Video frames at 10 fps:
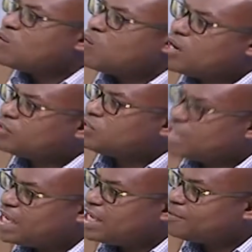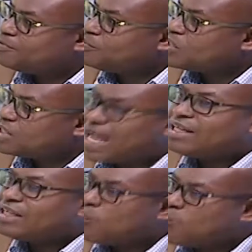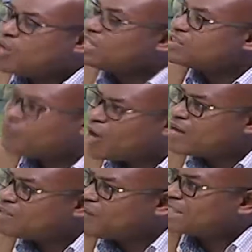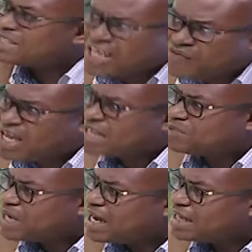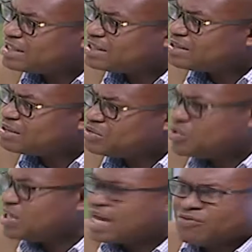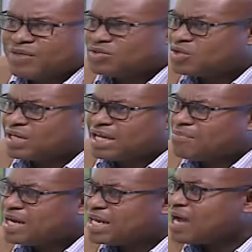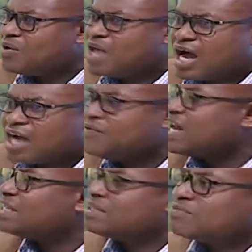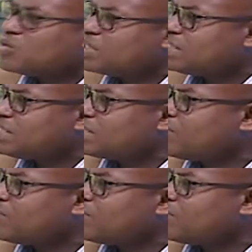a world today that the world is far advanced, leaving us behind. You and I will be talking about how uh, even our democracy is